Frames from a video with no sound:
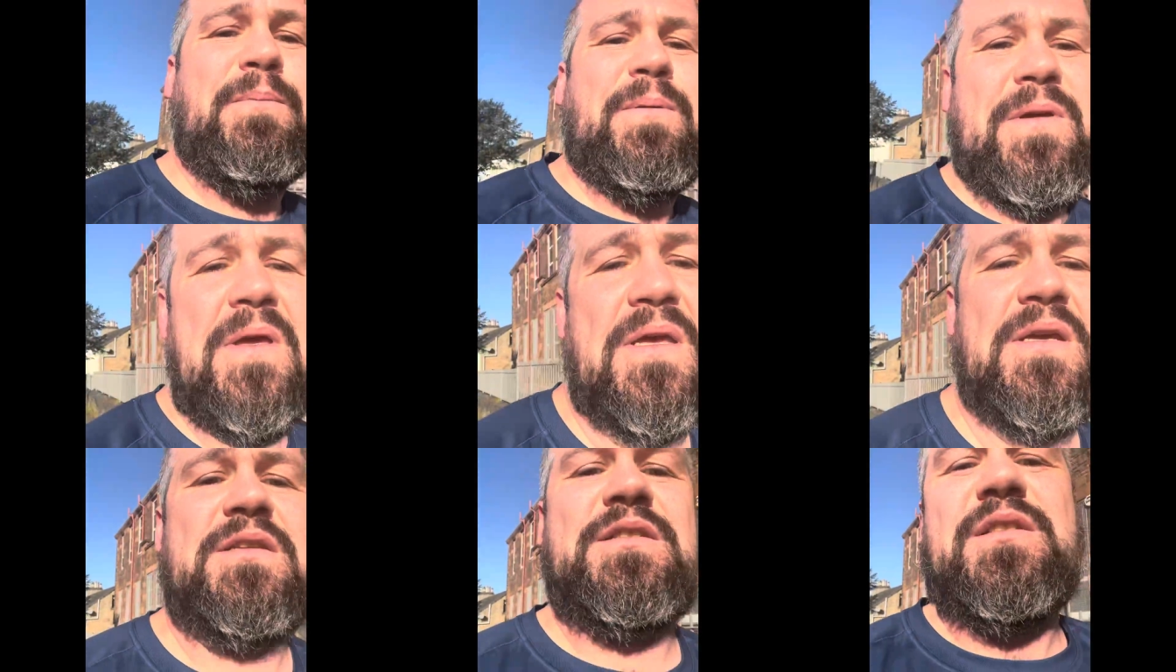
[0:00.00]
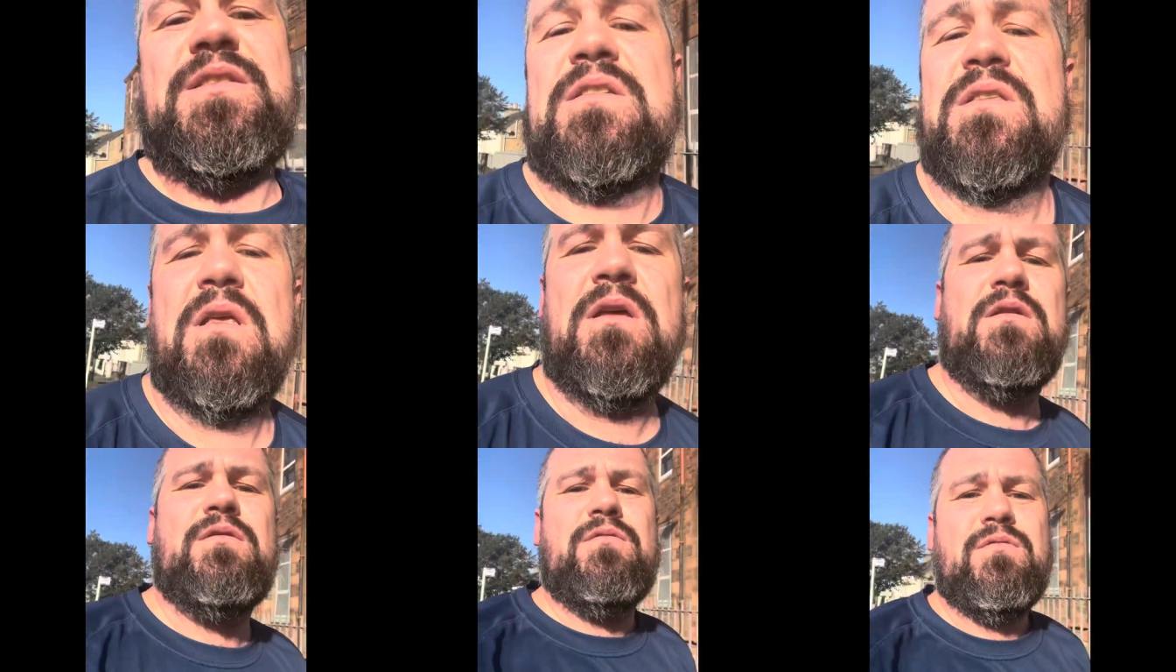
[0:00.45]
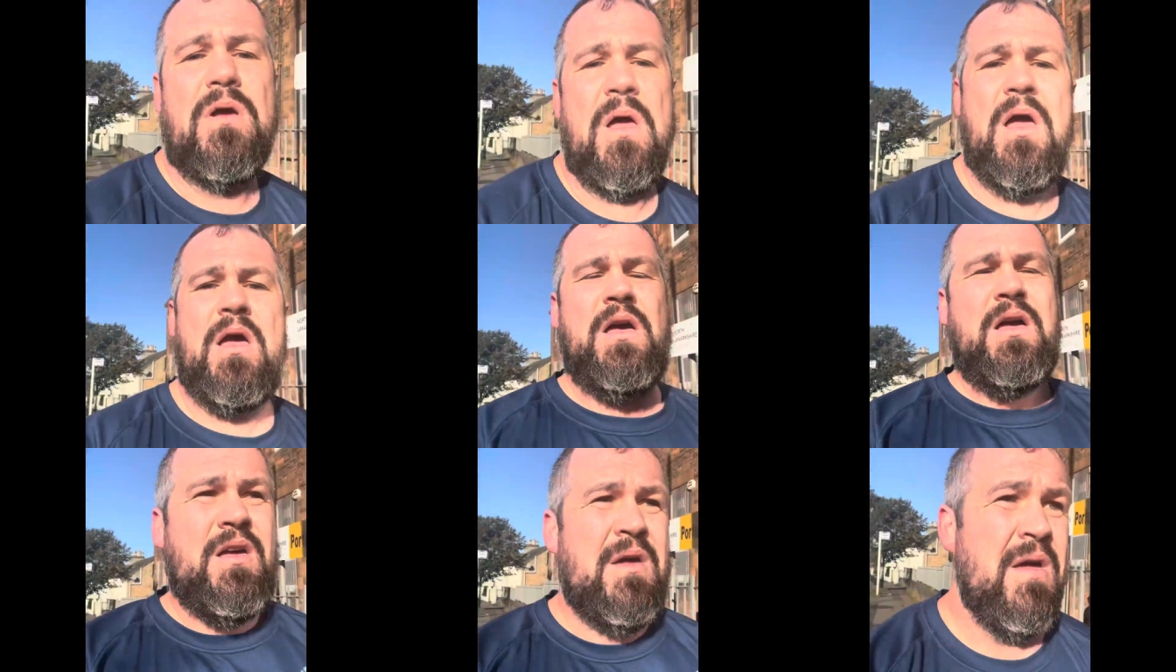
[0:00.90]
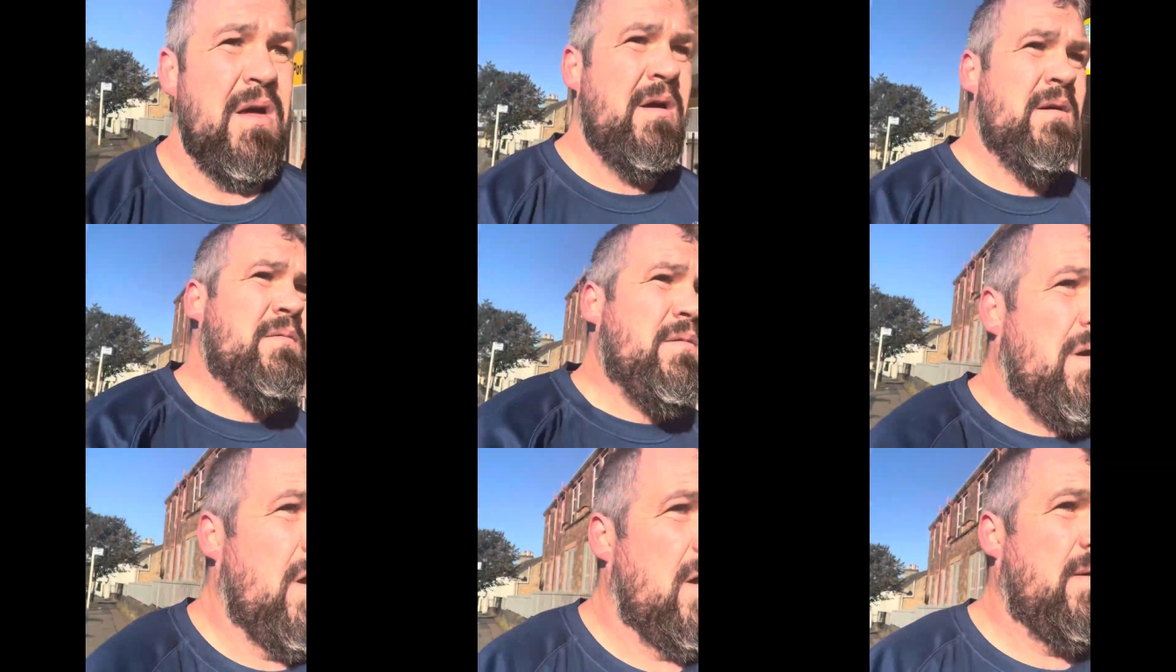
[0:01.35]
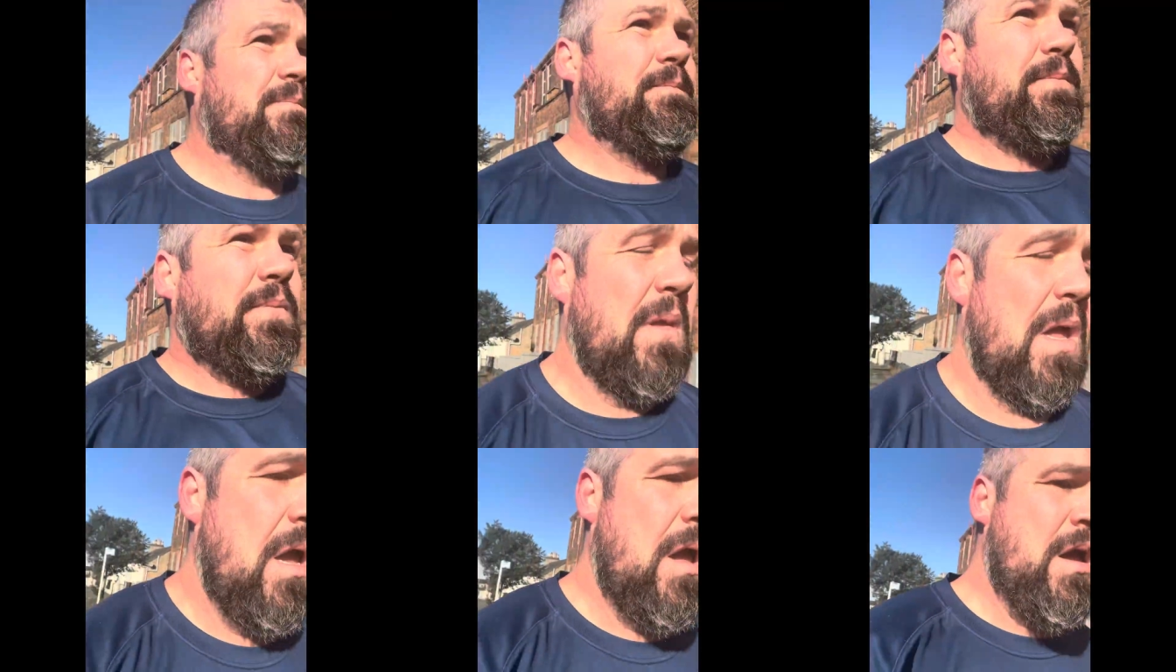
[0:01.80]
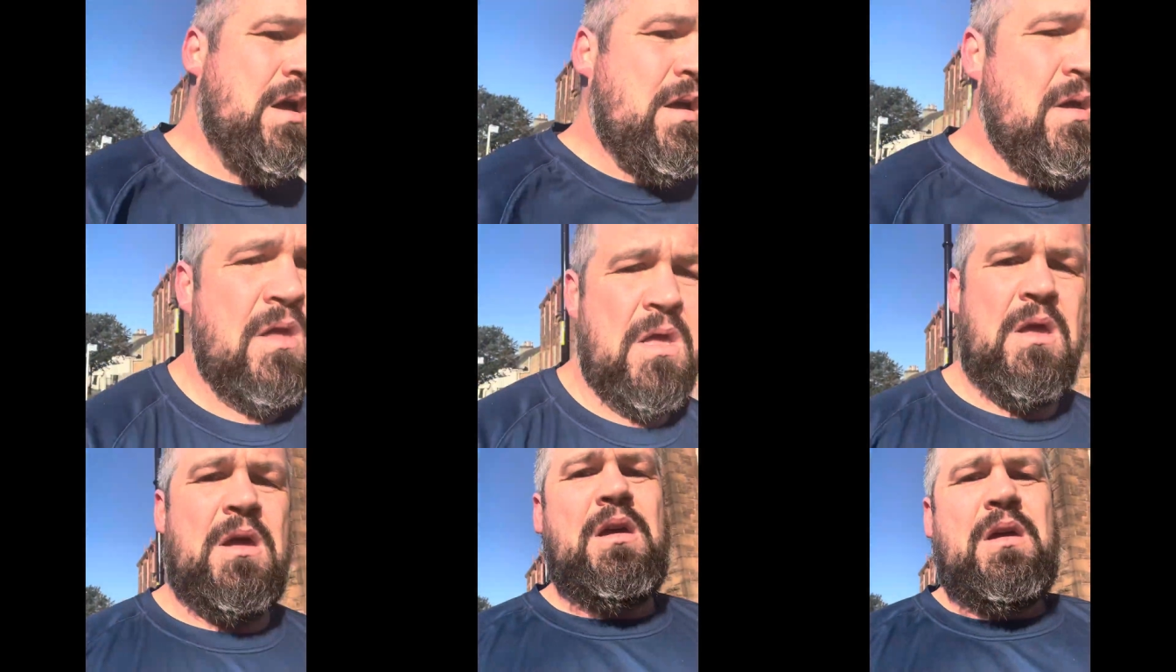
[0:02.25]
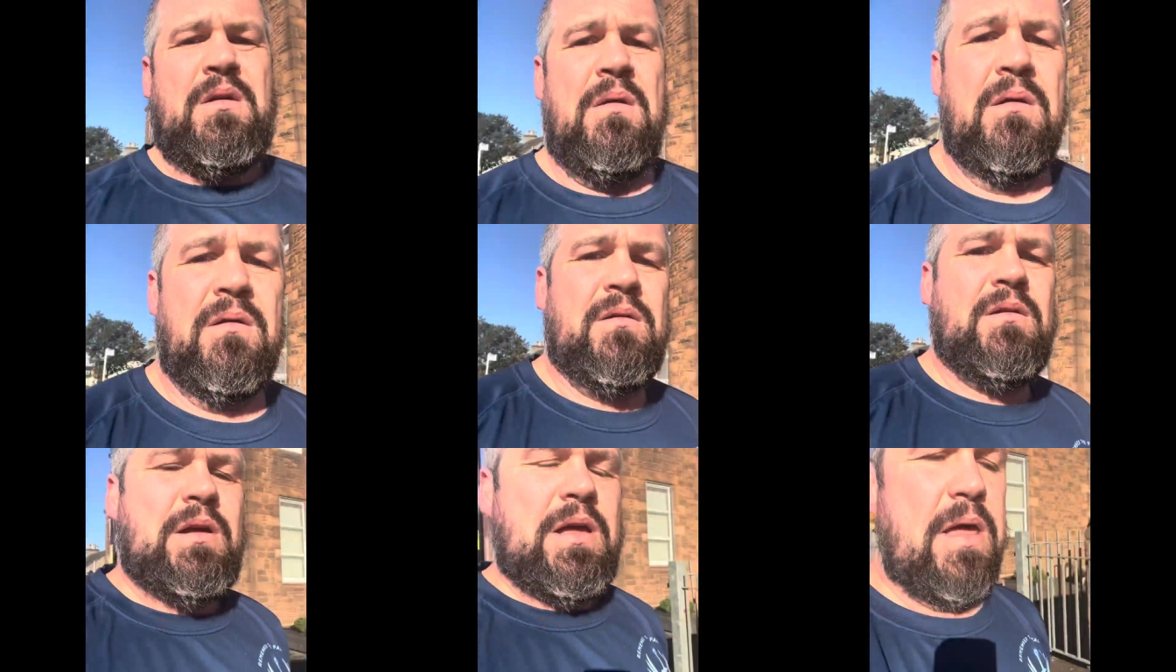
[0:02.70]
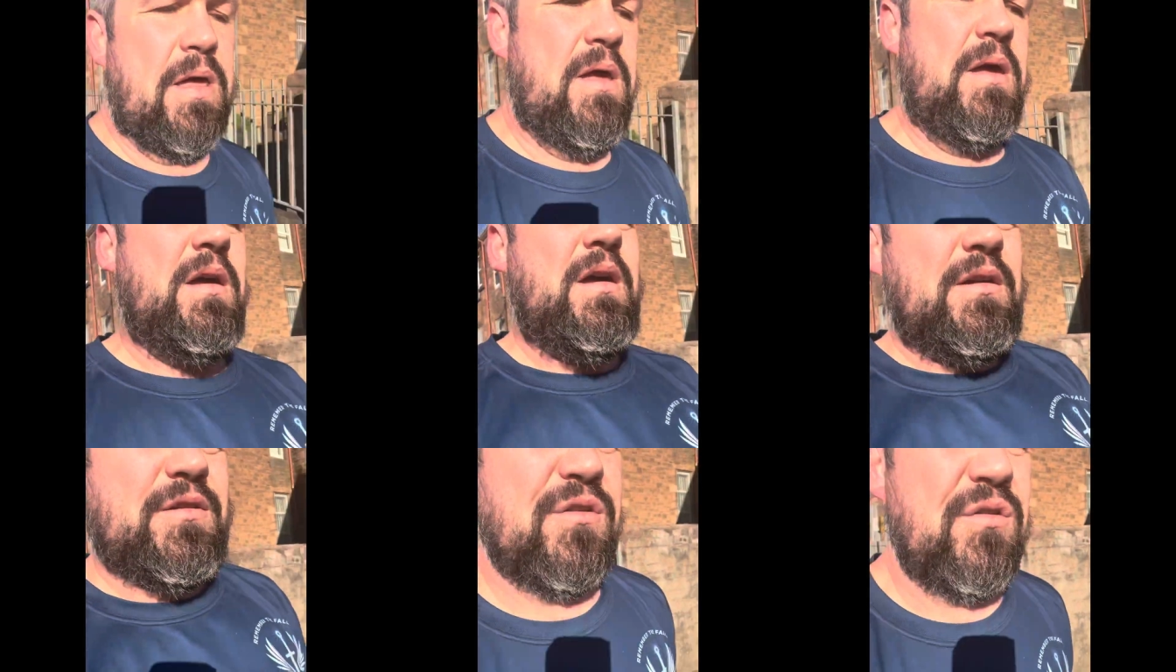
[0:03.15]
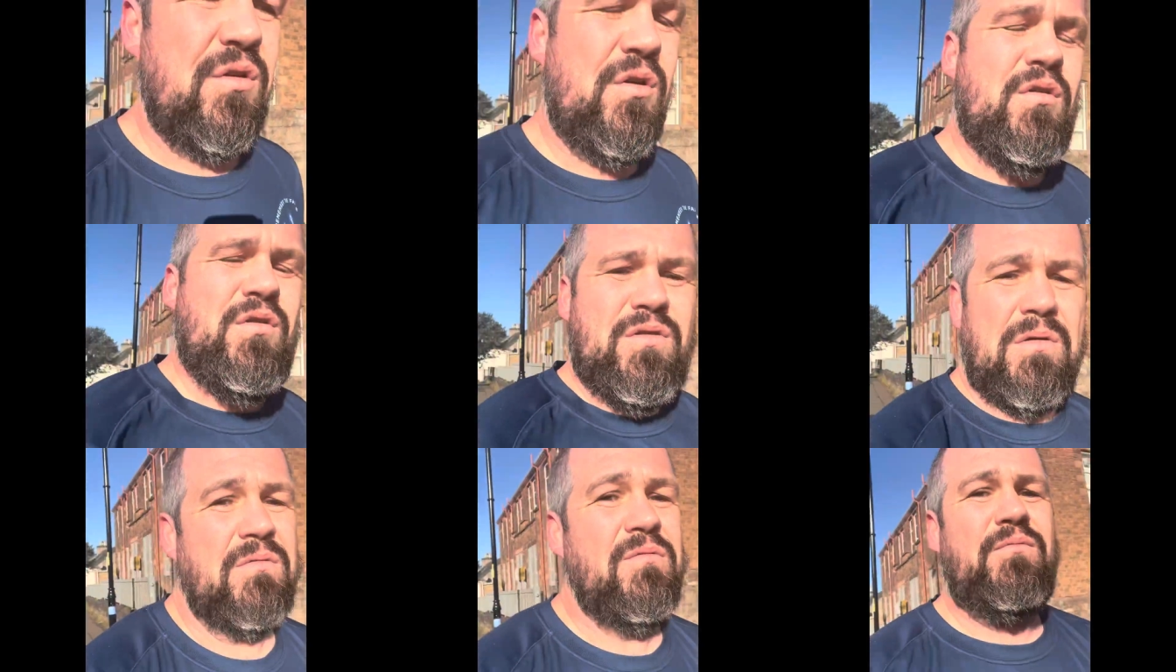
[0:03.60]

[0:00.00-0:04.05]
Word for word: pace just now but, uh, so